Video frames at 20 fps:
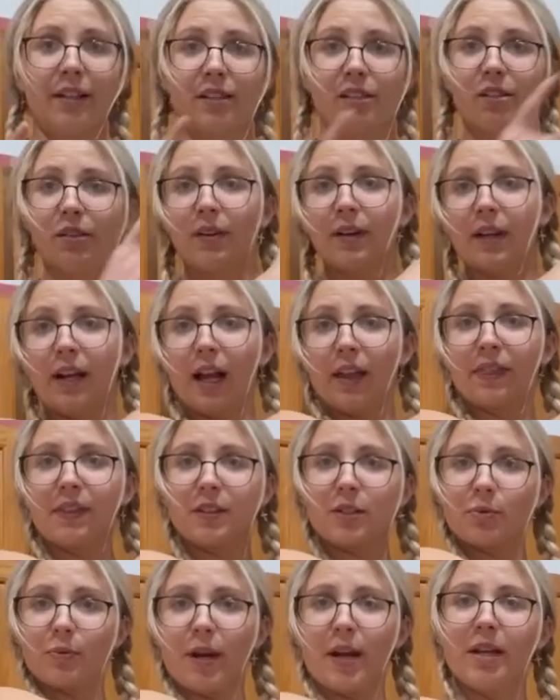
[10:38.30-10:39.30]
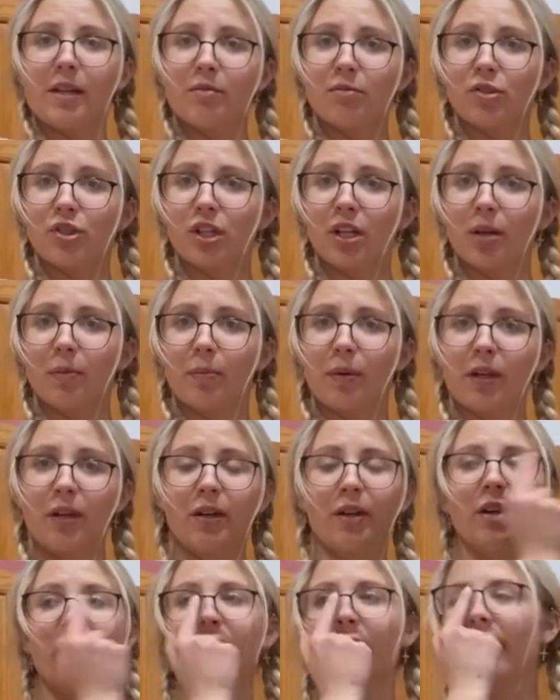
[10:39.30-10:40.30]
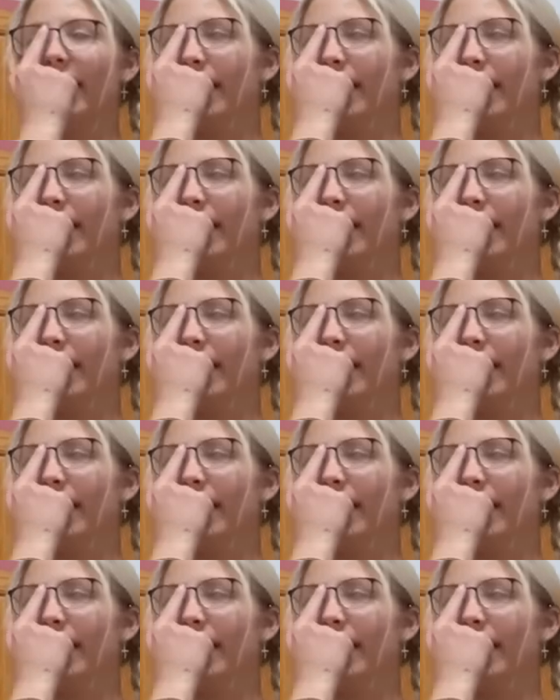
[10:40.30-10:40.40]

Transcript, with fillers: so I got this random shit up here